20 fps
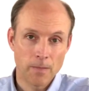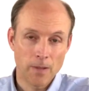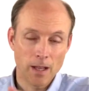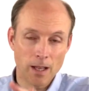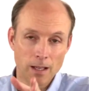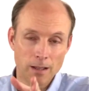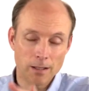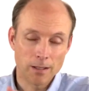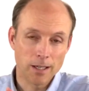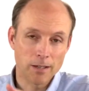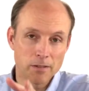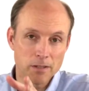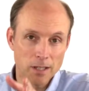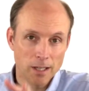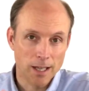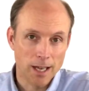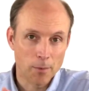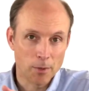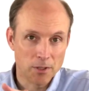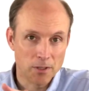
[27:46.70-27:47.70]
and the lifestyle
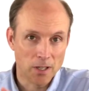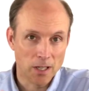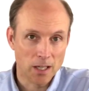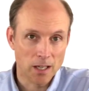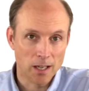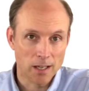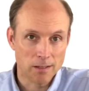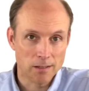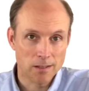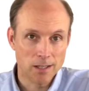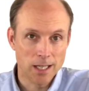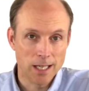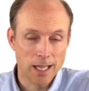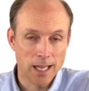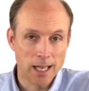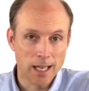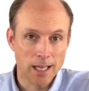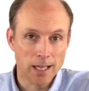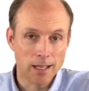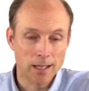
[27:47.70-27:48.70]
habits that he has
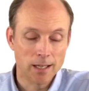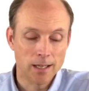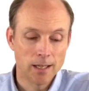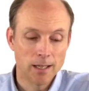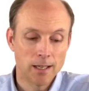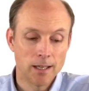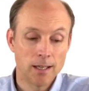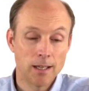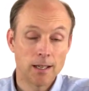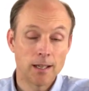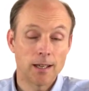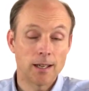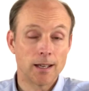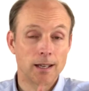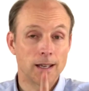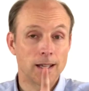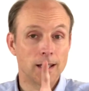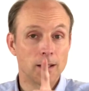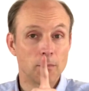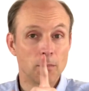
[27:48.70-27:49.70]
today?
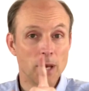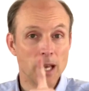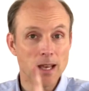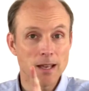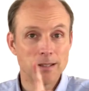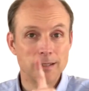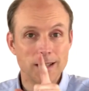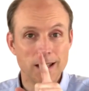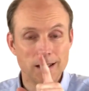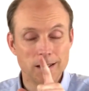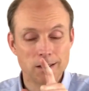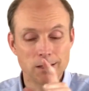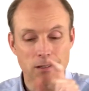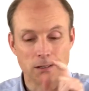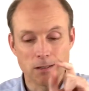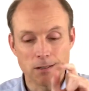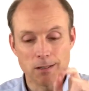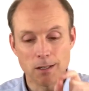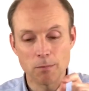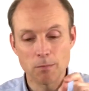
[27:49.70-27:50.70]
And pay attention,
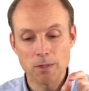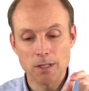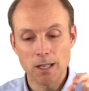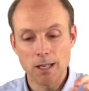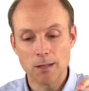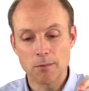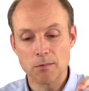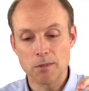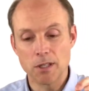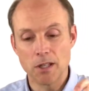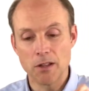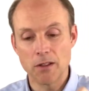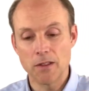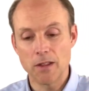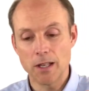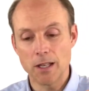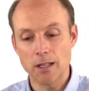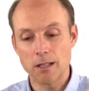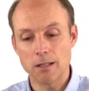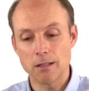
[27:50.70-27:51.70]
sometimes the
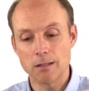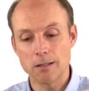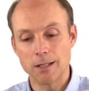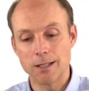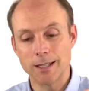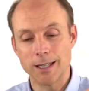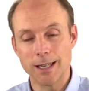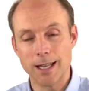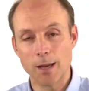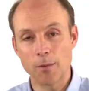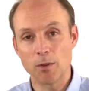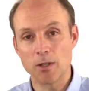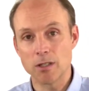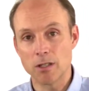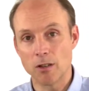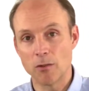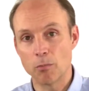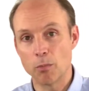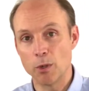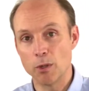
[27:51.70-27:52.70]
things, the dynamics that
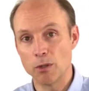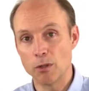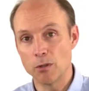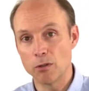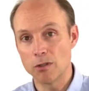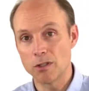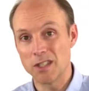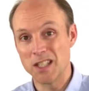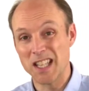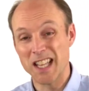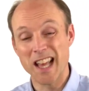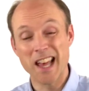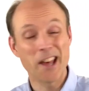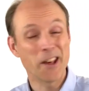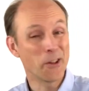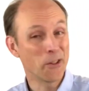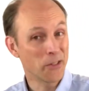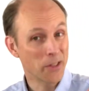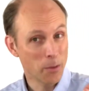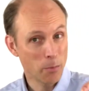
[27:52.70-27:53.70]
have produced the
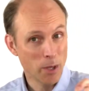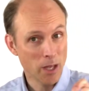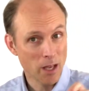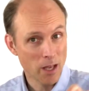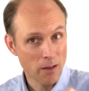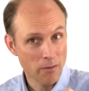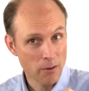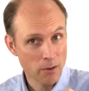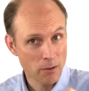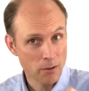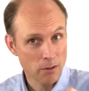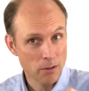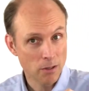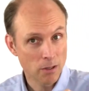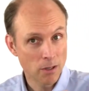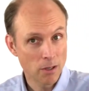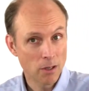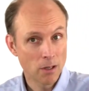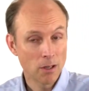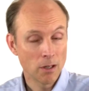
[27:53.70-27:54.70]
healthy behaviors
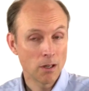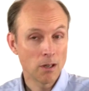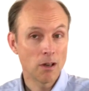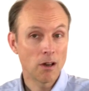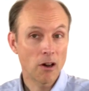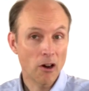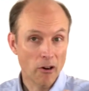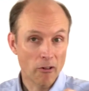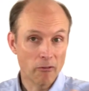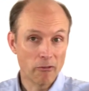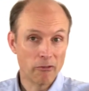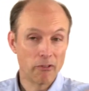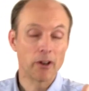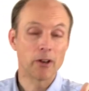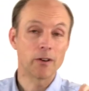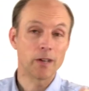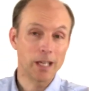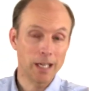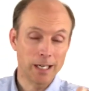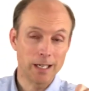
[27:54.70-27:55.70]
are
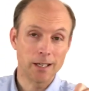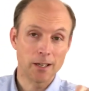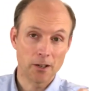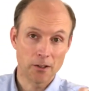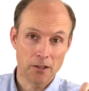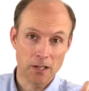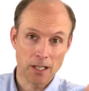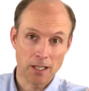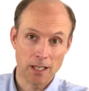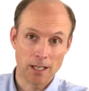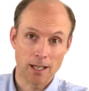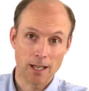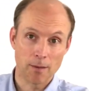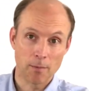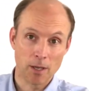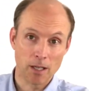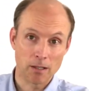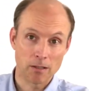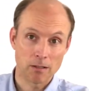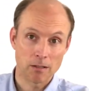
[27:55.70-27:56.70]
very unhealthy
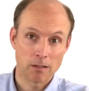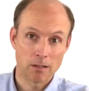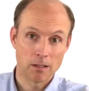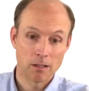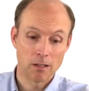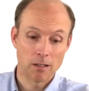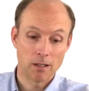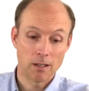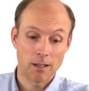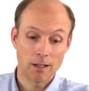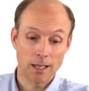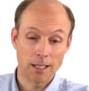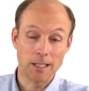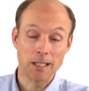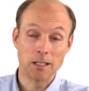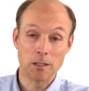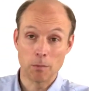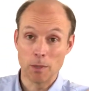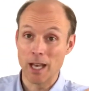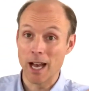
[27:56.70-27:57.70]
dynamics and
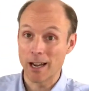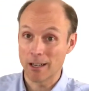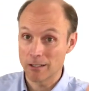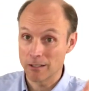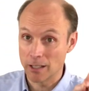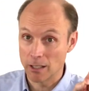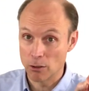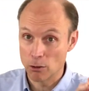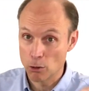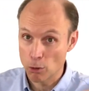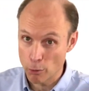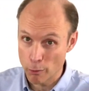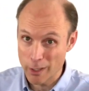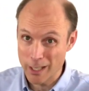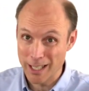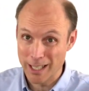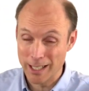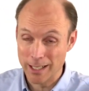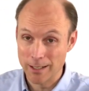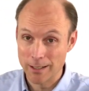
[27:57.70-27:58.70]
need to be actually
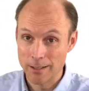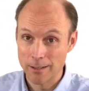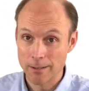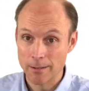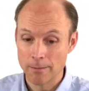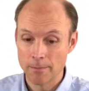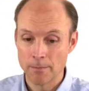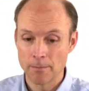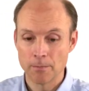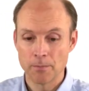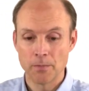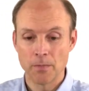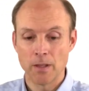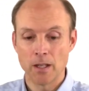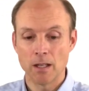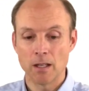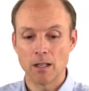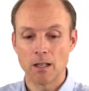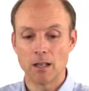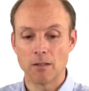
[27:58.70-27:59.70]
treated.
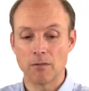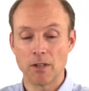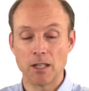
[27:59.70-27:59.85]
And